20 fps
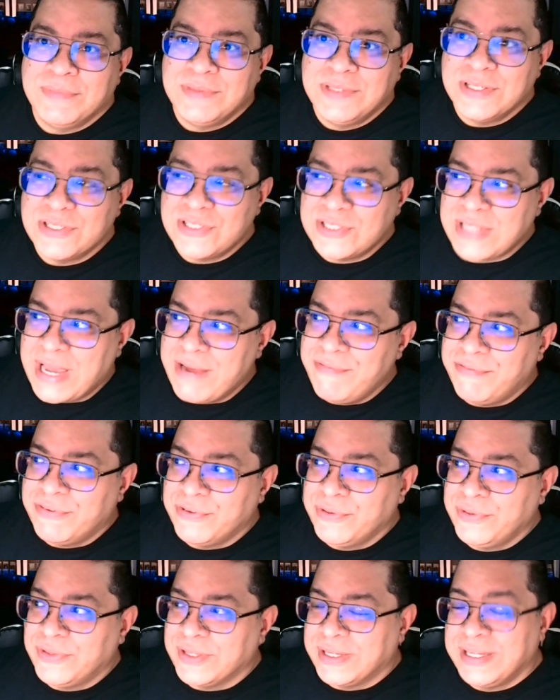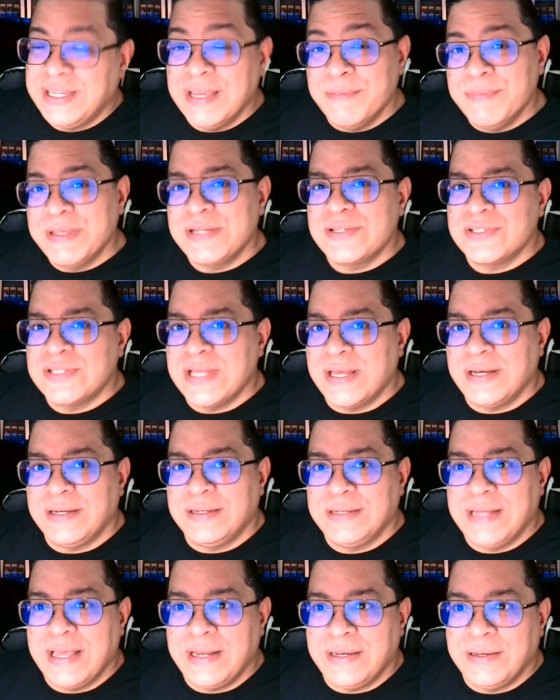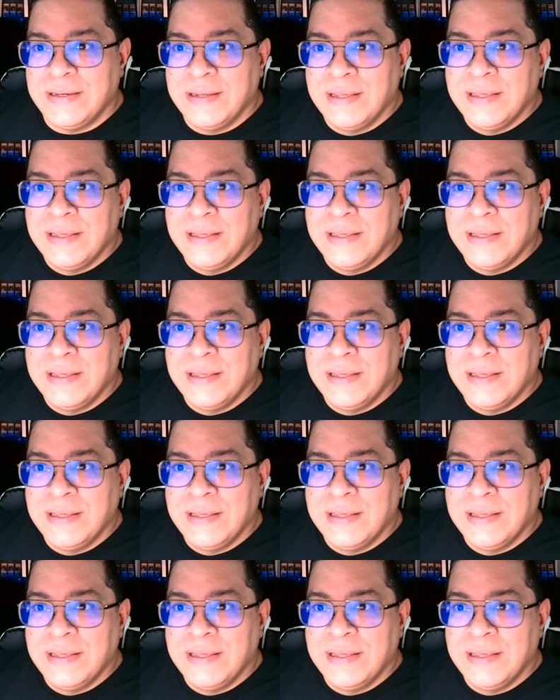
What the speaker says: decipher the gimmicks that